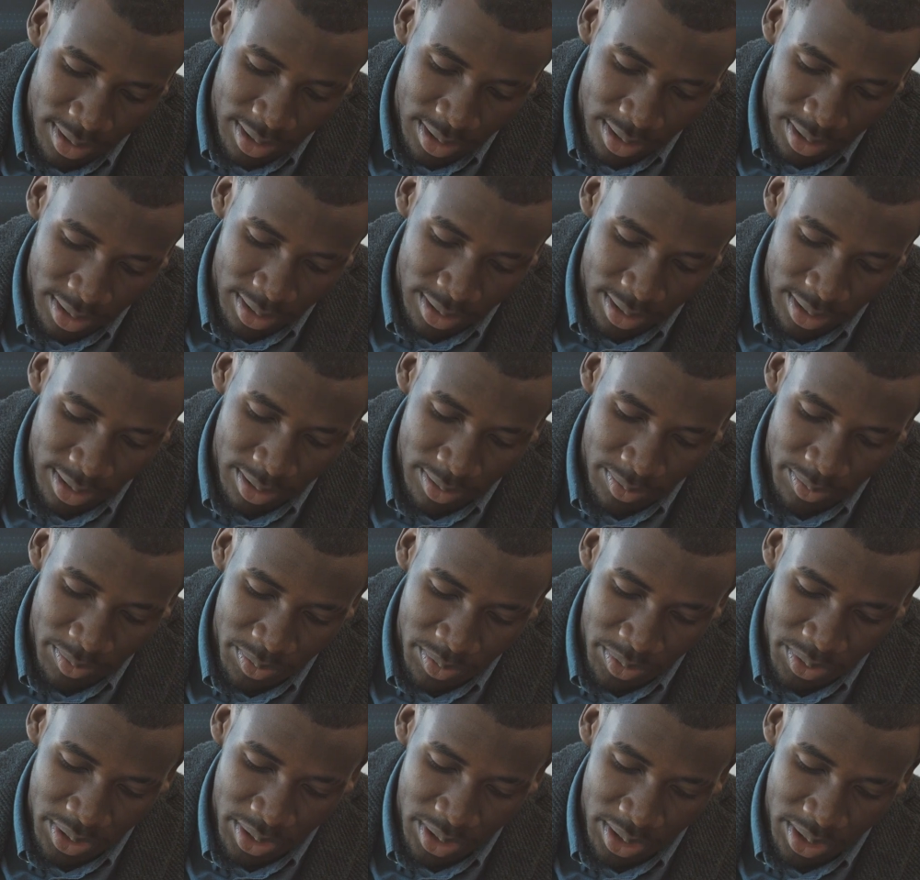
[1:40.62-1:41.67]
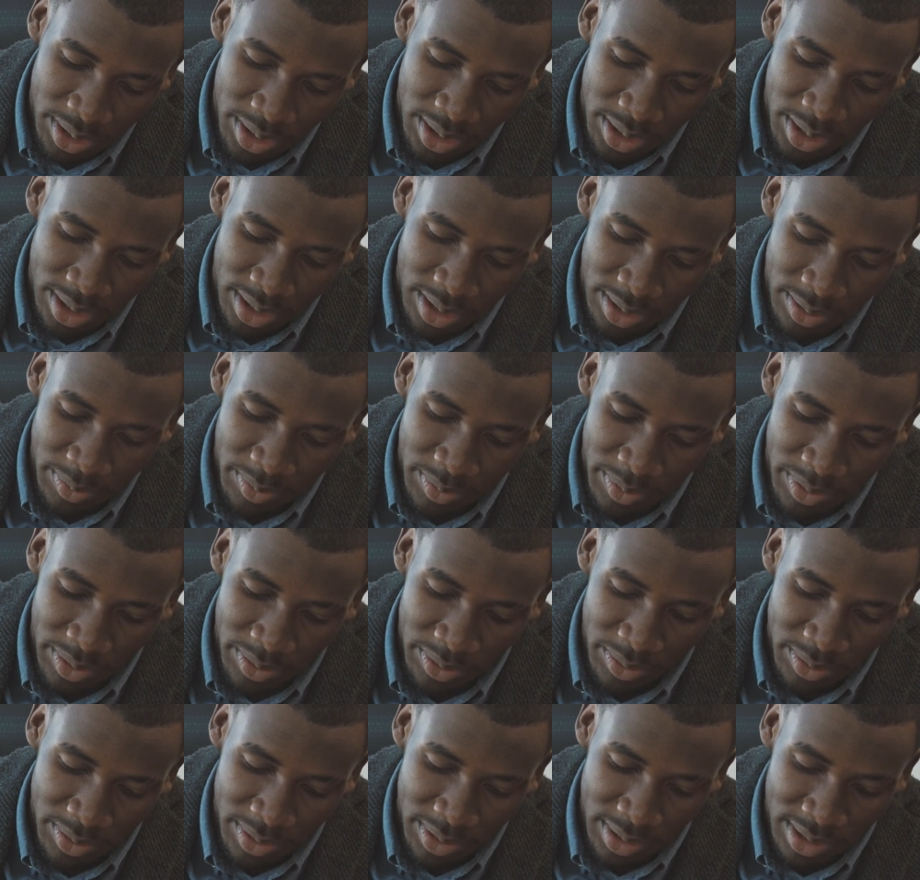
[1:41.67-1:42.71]
it's really important though that HR is
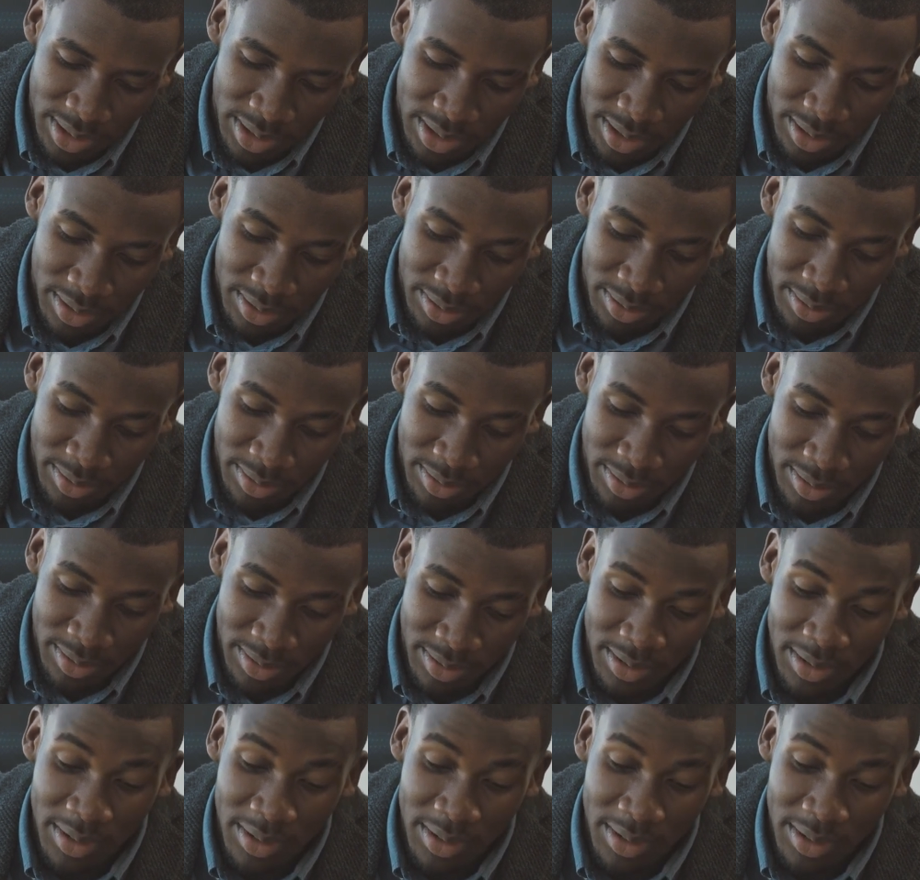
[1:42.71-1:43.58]
part of the journey, because